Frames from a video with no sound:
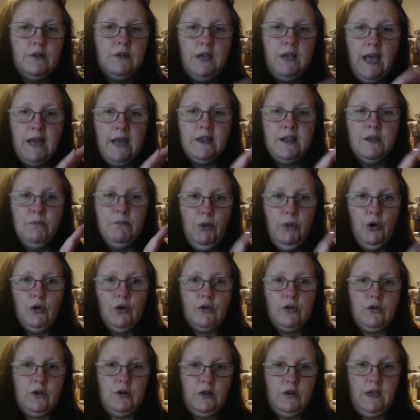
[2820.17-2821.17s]
get the book,
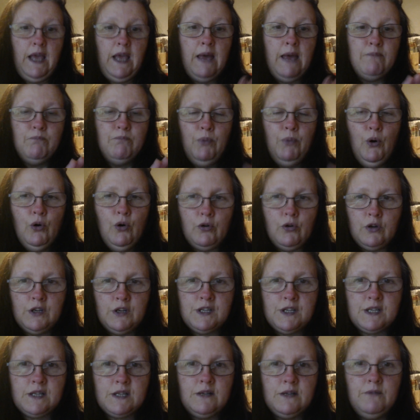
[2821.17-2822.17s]
get
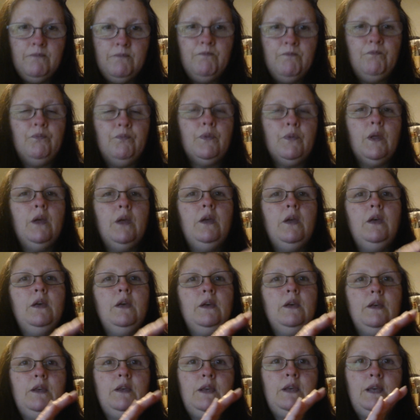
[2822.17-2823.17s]
books,
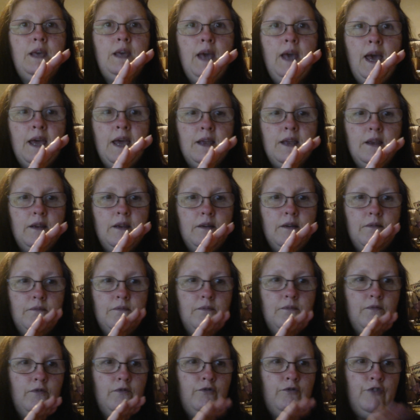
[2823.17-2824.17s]
get
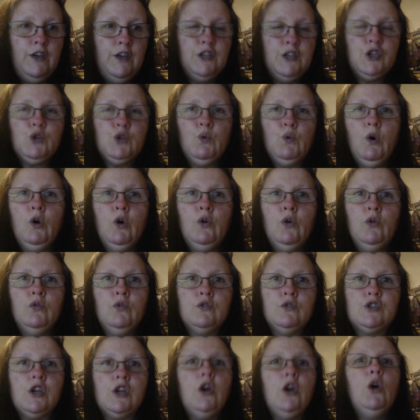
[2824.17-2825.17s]

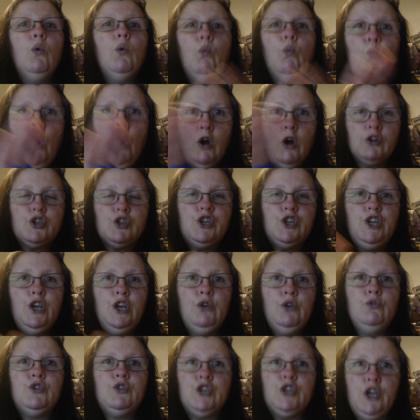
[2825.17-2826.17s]
visuals, watch
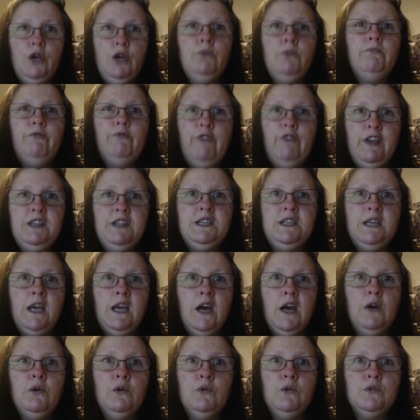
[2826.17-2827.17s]
YouTube
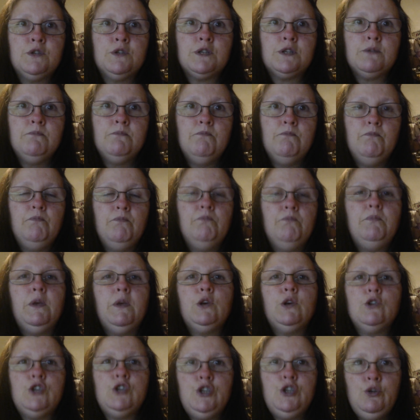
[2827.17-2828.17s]
videos,
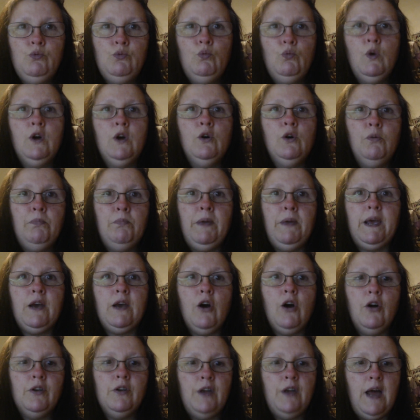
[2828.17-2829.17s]
because you will pick
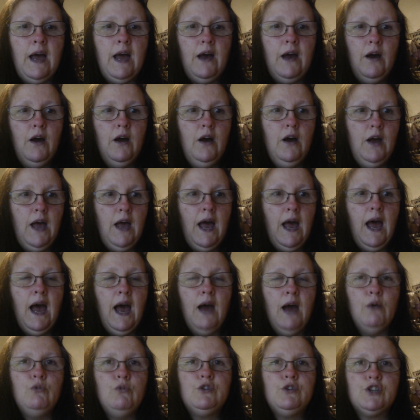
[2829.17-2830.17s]
on
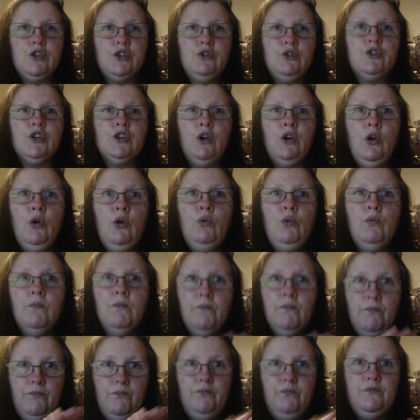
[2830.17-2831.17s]
how to do
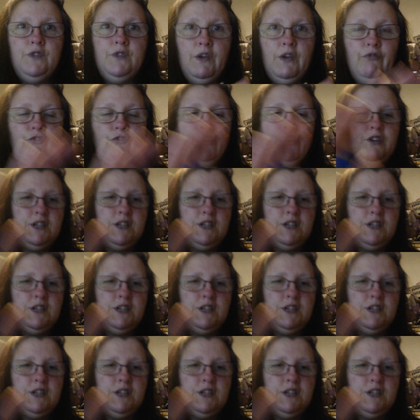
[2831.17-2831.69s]
different